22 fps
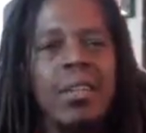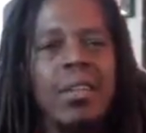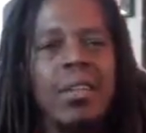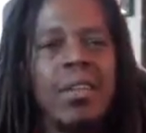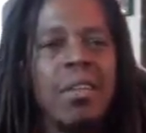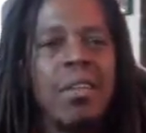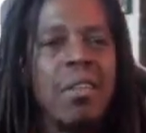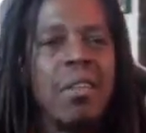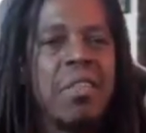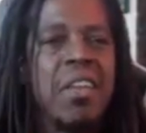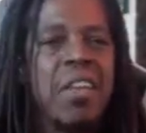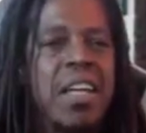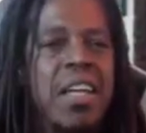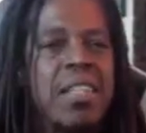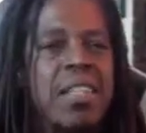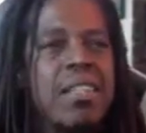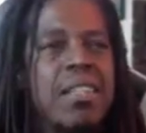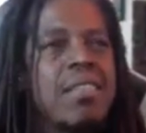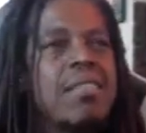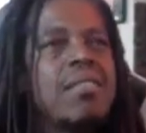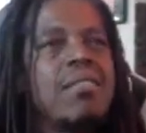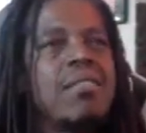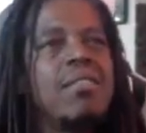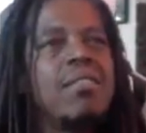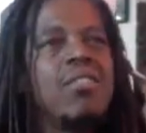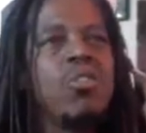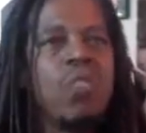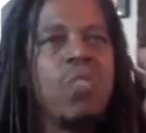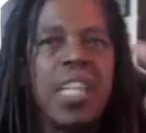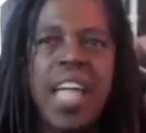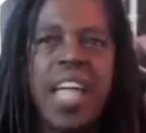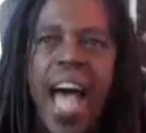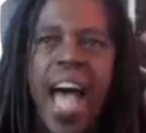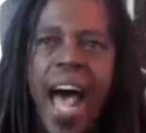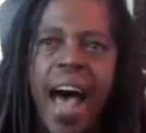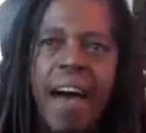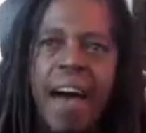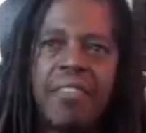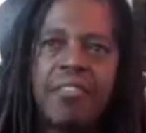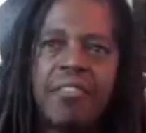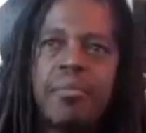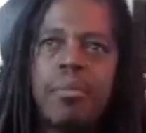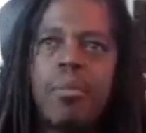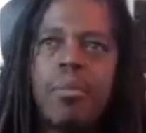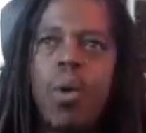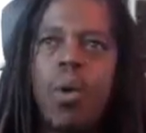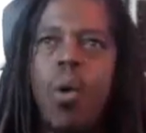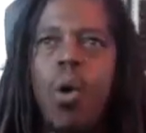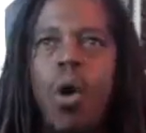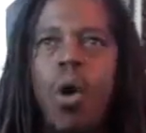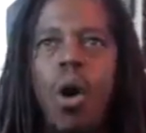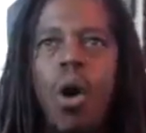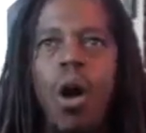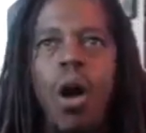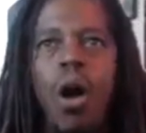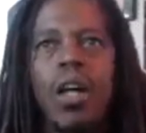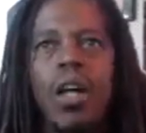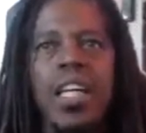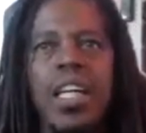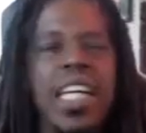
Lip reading: this, you can have more.